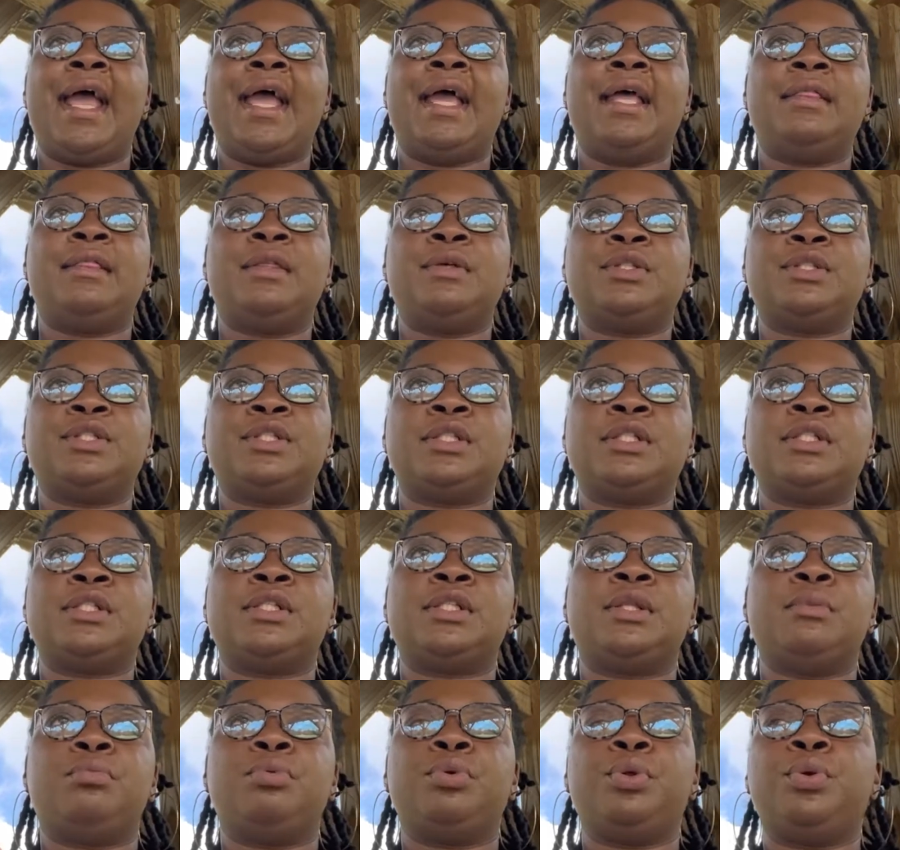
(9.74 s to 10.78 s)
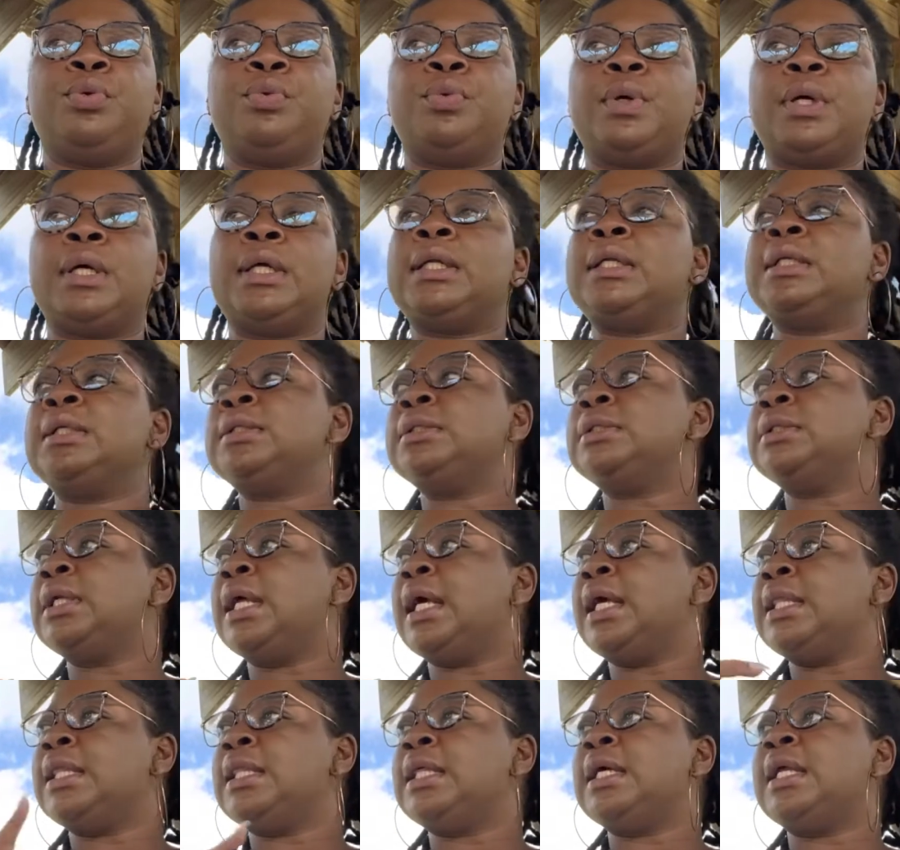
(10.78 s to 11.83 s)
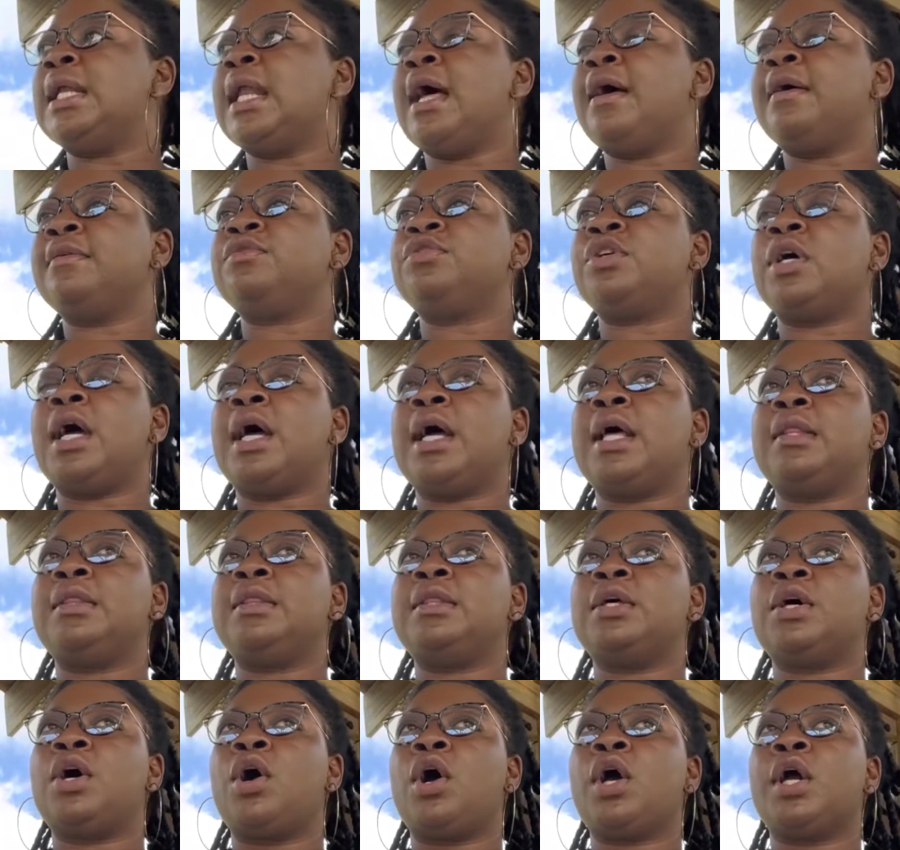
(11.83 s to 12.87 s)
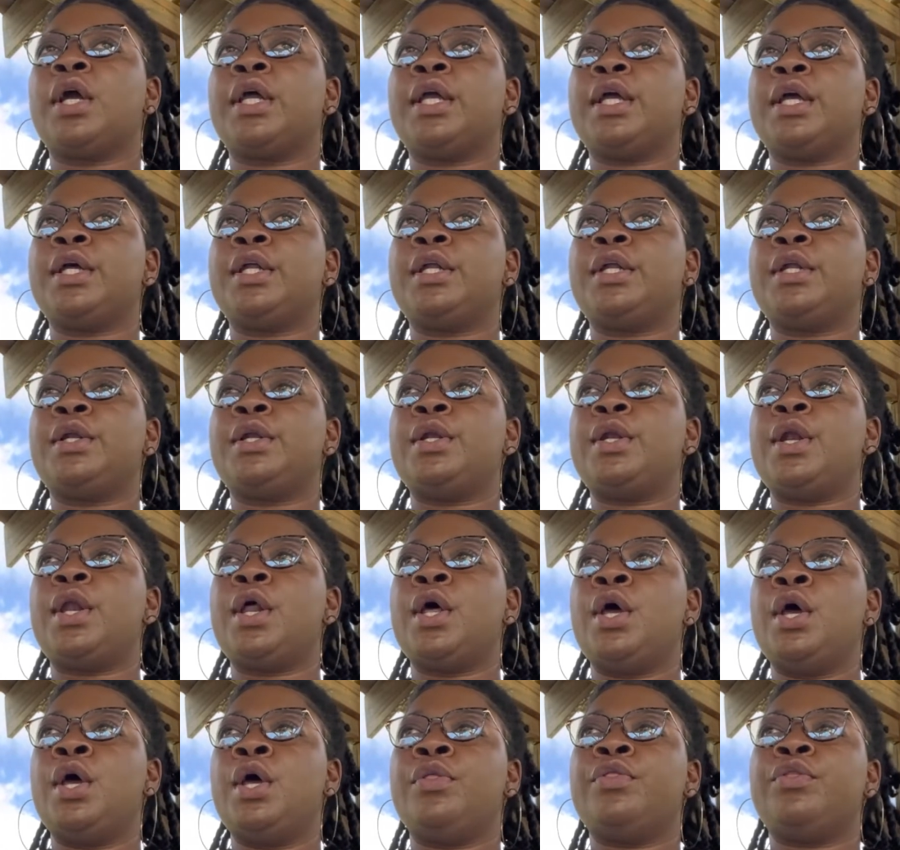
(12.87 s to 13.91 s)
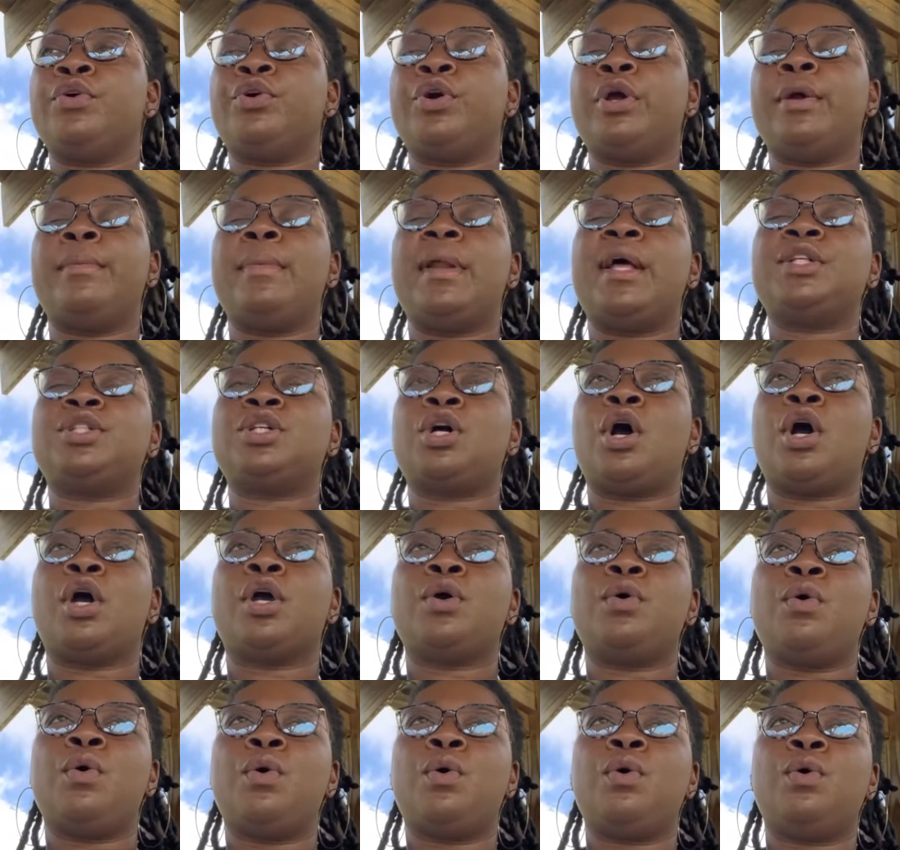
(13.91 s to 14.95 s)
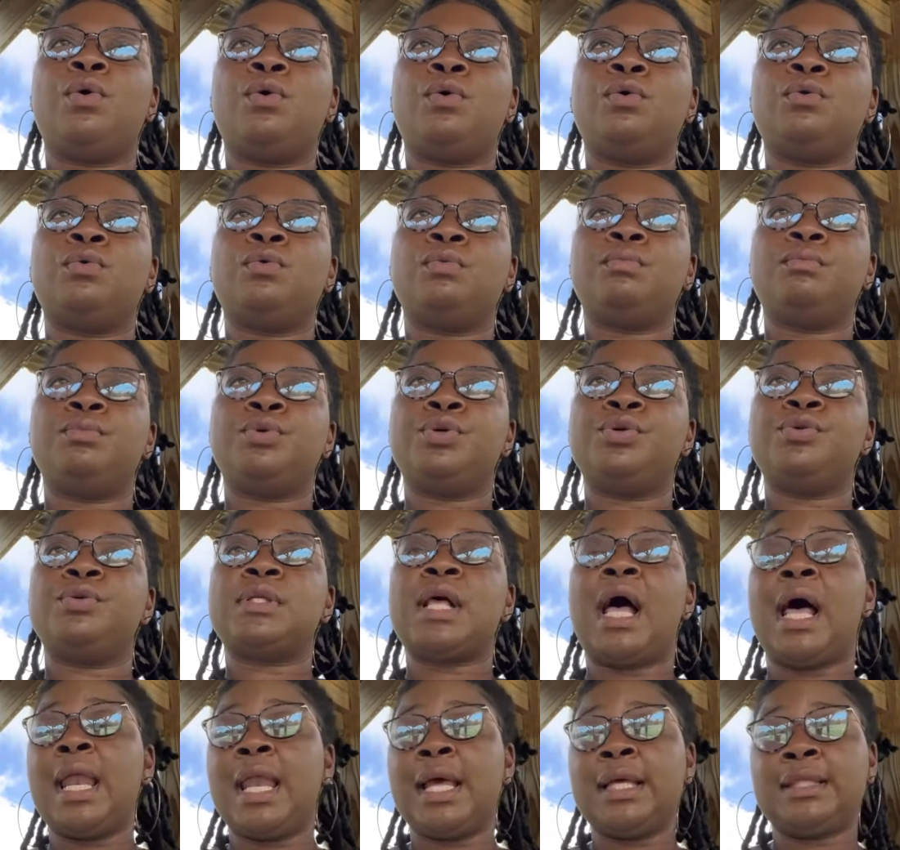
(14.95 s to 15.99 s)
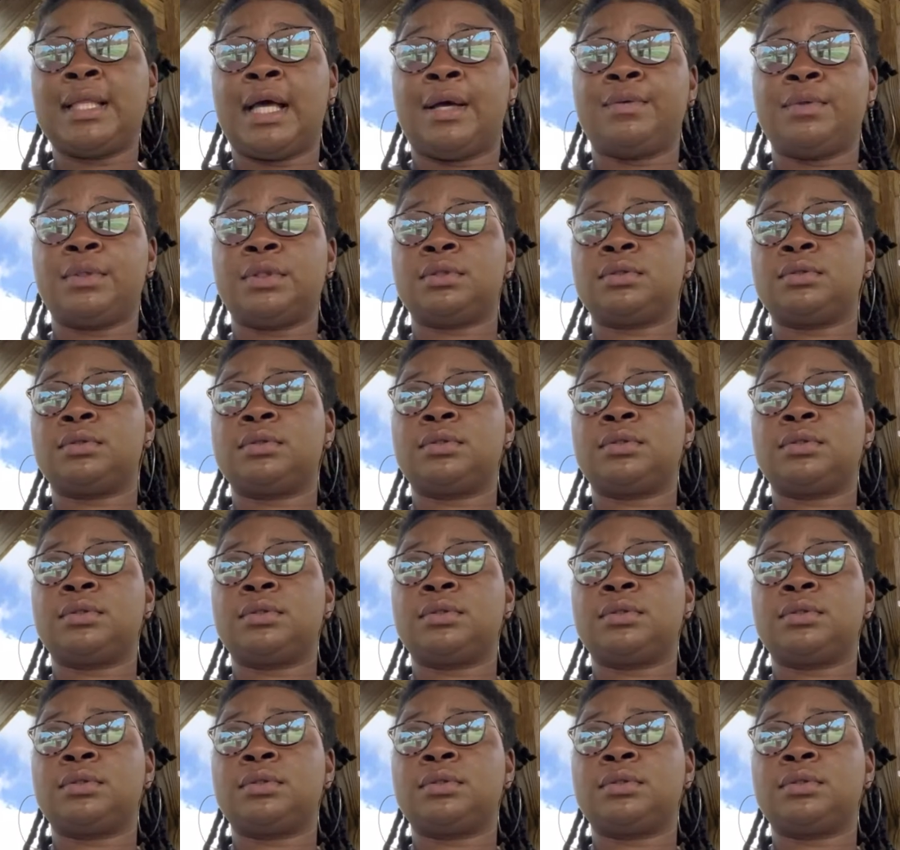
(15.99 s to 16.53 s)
That's just the blue one. And then I tried the argan, the cream of nature argan oil mousse. I like that one.